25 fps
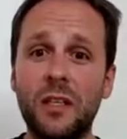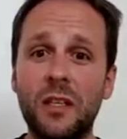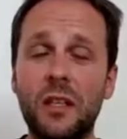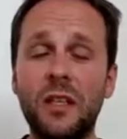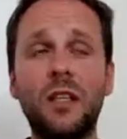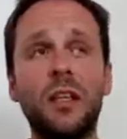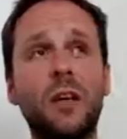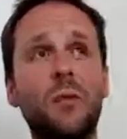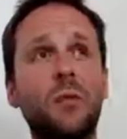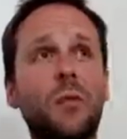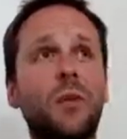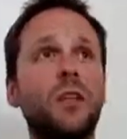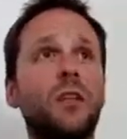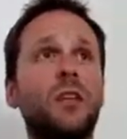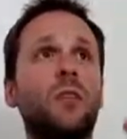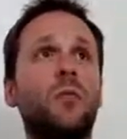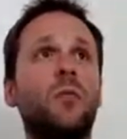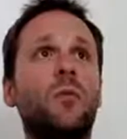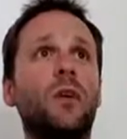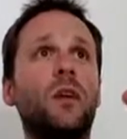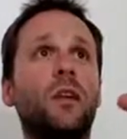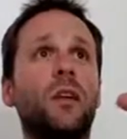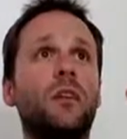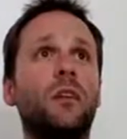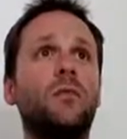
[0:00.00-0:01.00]
And then
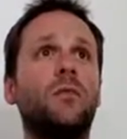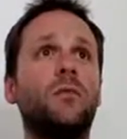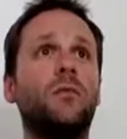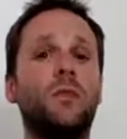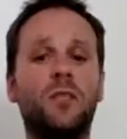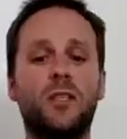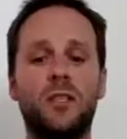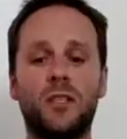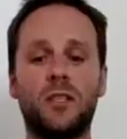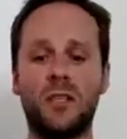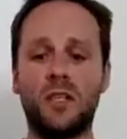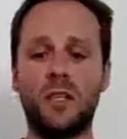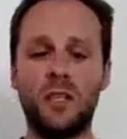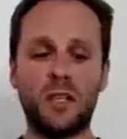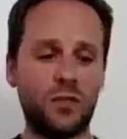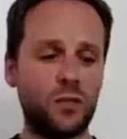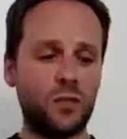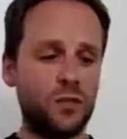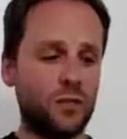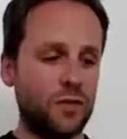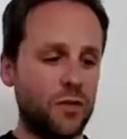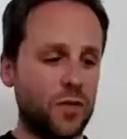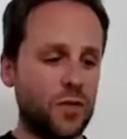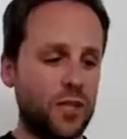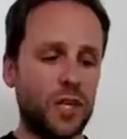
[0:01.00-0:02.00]
when the see is
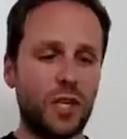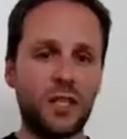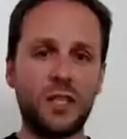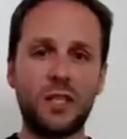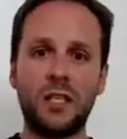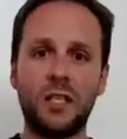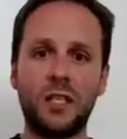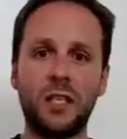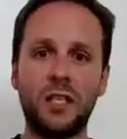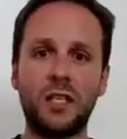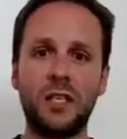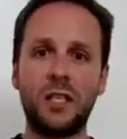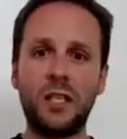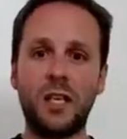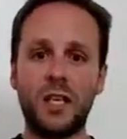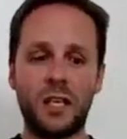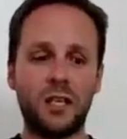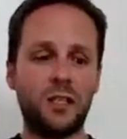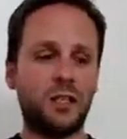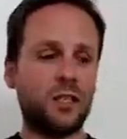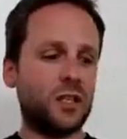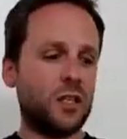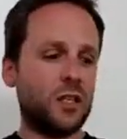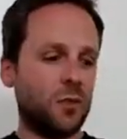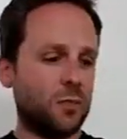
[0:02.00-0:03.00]
over the next 90
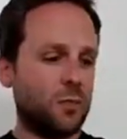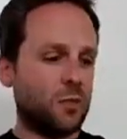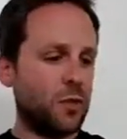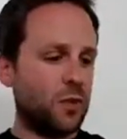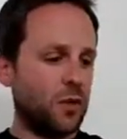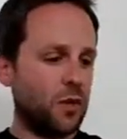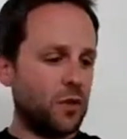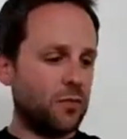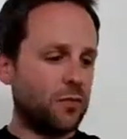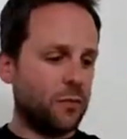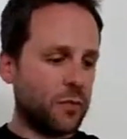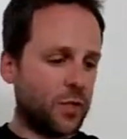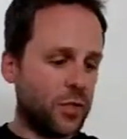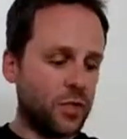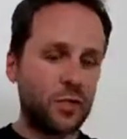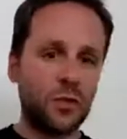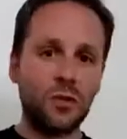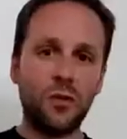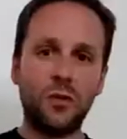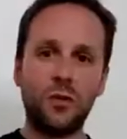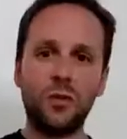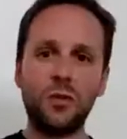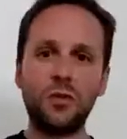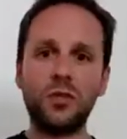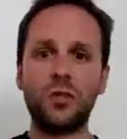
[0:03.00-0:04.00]
days and I'll pull off my
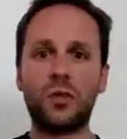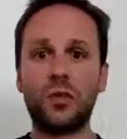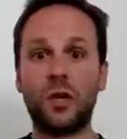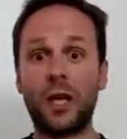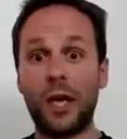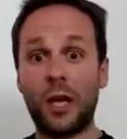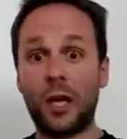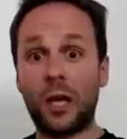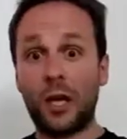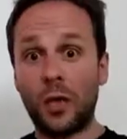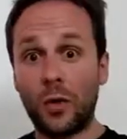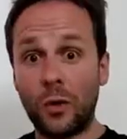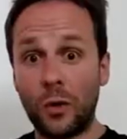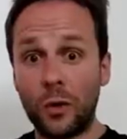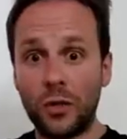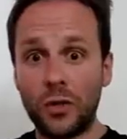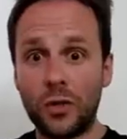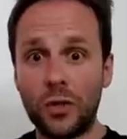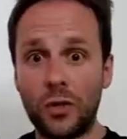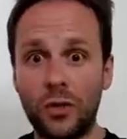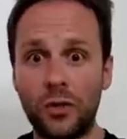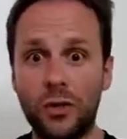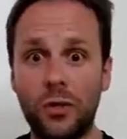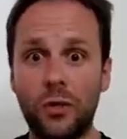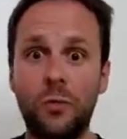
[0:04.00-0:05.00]
goals, I'll get
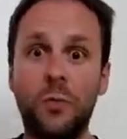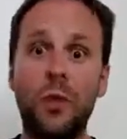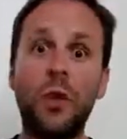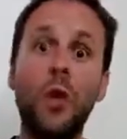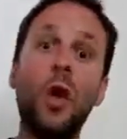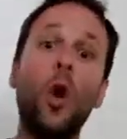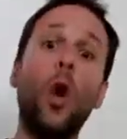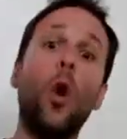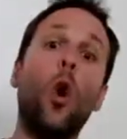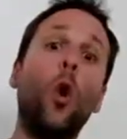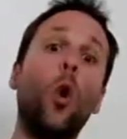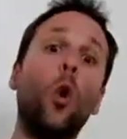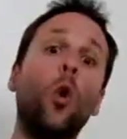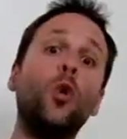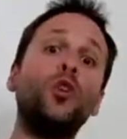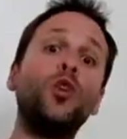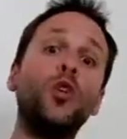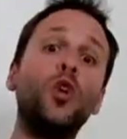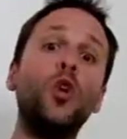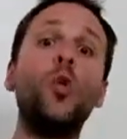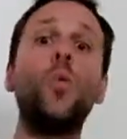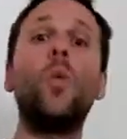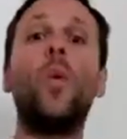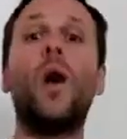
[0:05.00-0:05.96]
close to them, or know